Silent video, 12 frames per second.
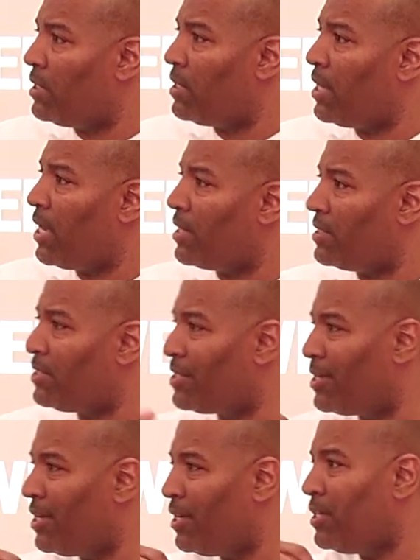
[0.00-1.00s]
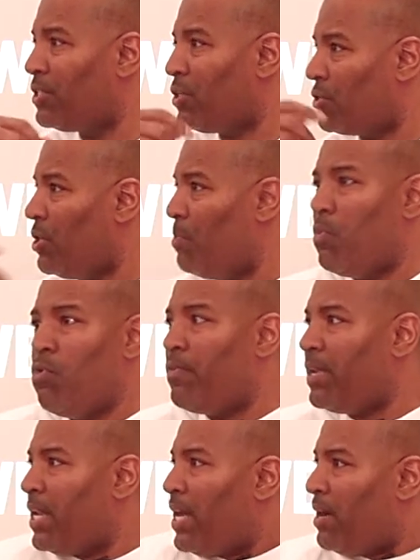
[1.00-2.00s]
Nice. So you're
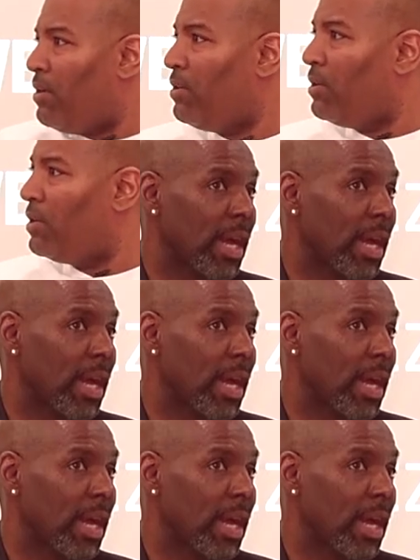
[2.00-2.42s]
moving now?